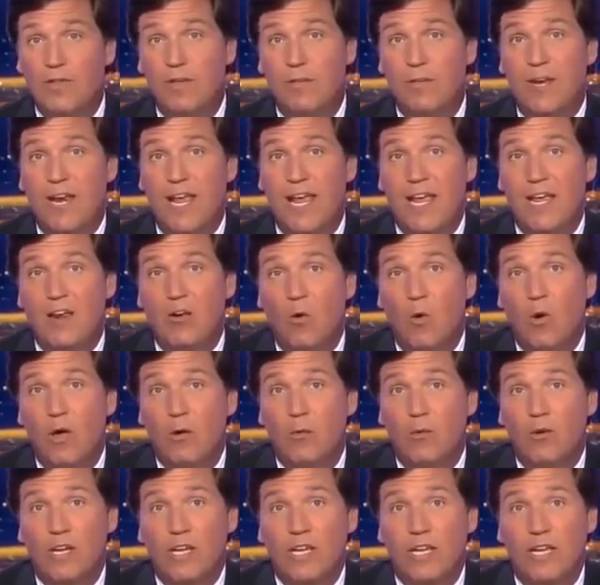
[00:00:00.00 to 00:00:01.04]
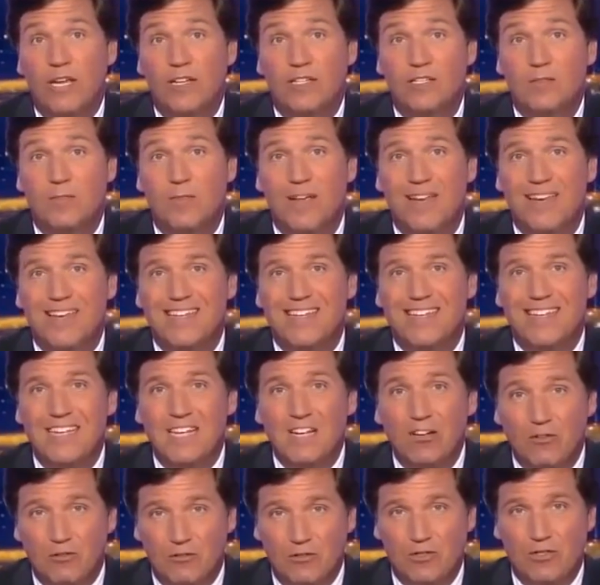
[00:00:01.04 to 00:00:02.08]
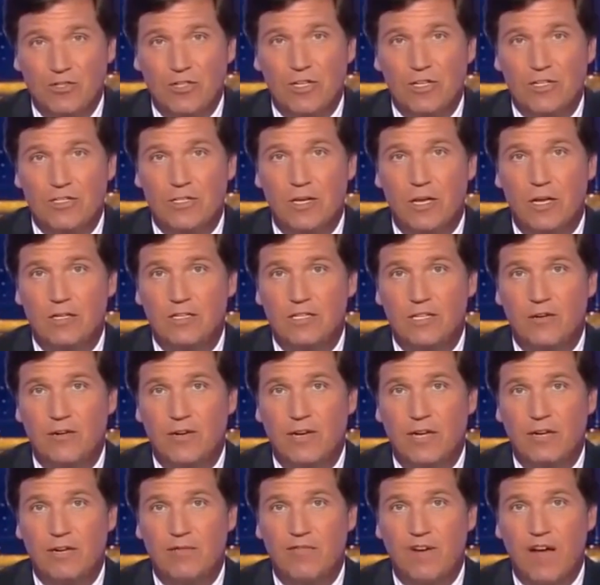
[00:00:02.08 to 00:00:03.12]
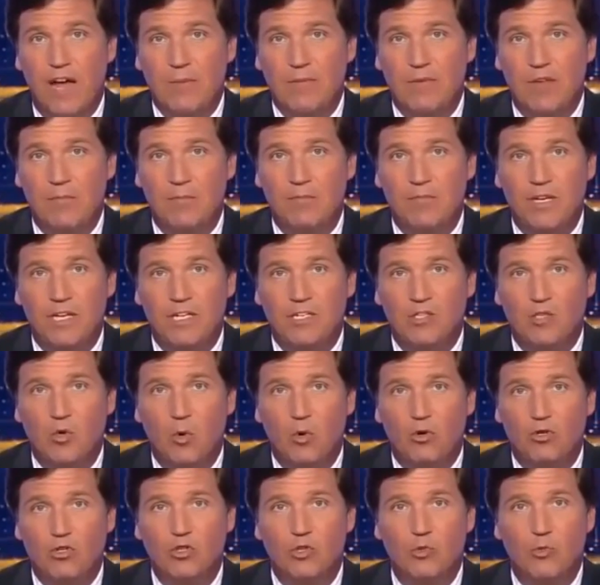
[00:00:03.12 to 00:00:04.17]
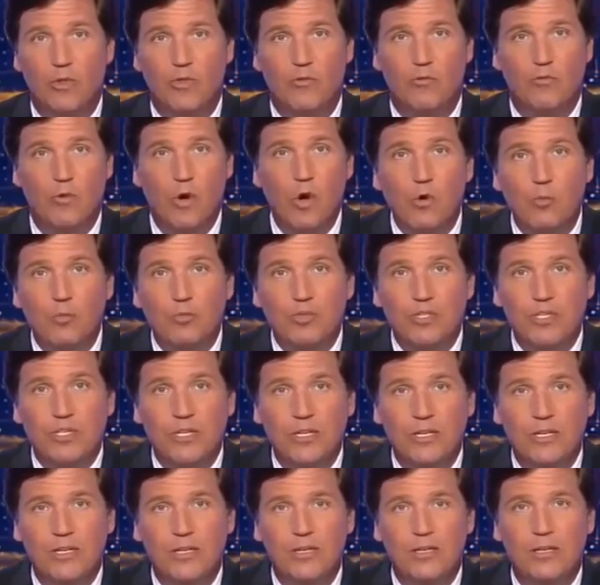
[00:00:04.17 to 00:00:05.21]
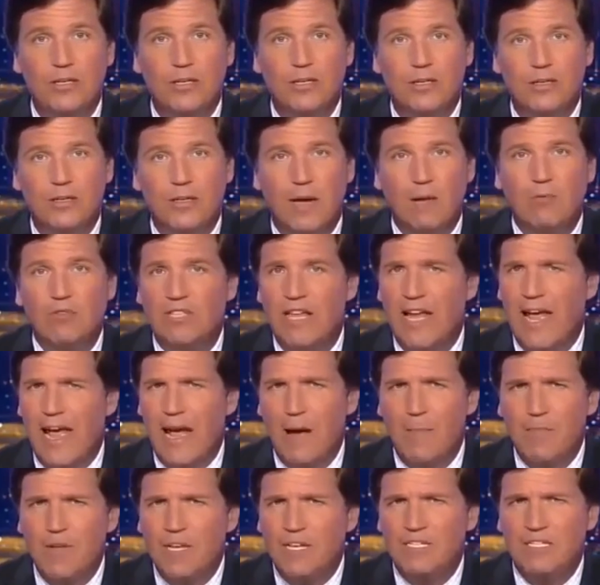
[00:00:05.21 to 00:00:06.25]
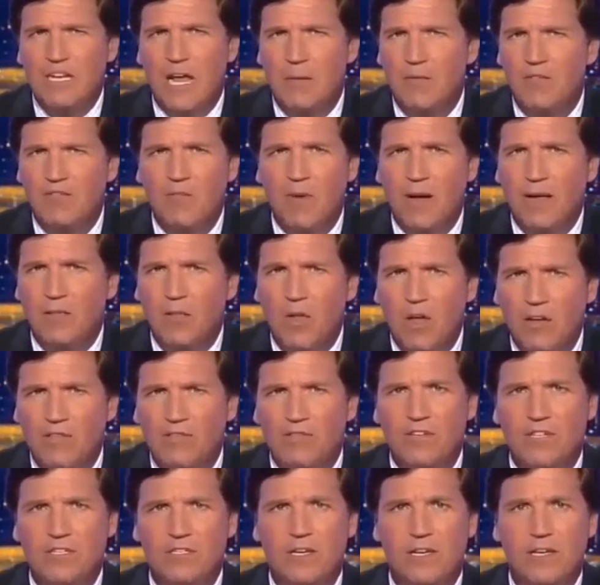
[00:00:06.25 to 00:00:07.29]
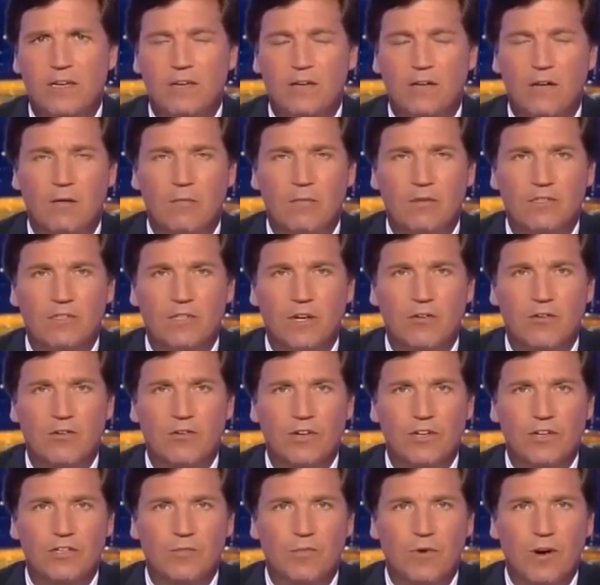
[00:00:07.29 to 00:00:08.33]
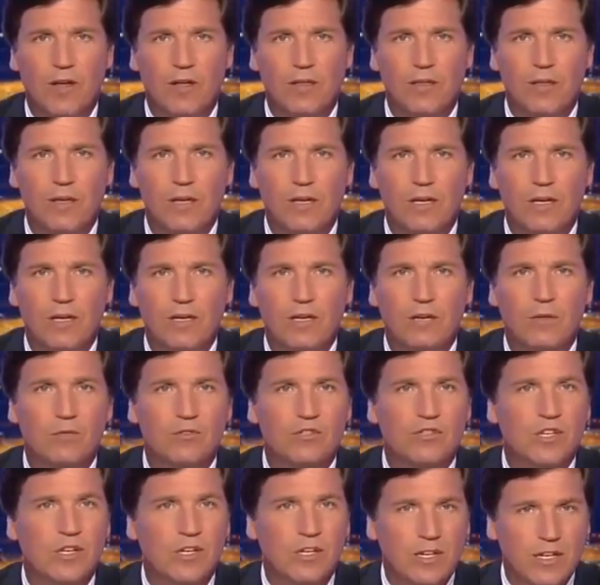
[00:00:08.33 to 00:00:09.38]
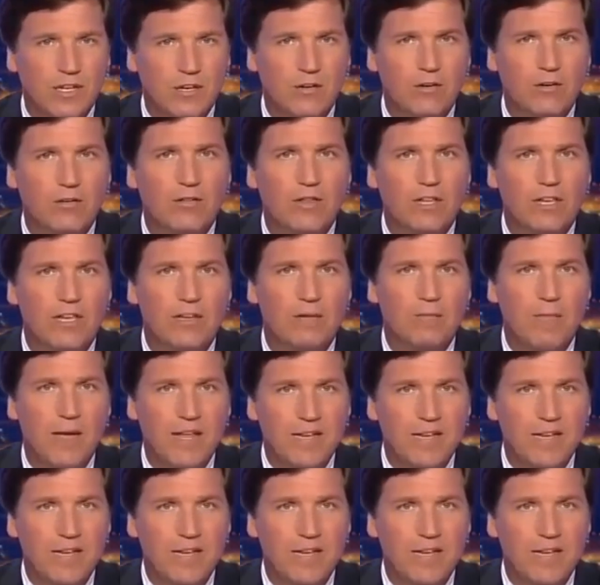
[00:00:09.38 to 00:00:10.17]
with him in Hanoi, where he had spent years in solitary confinement, being tortured with ropes. That was the happiest time of my life, he said, almost under his breath. It was clear that he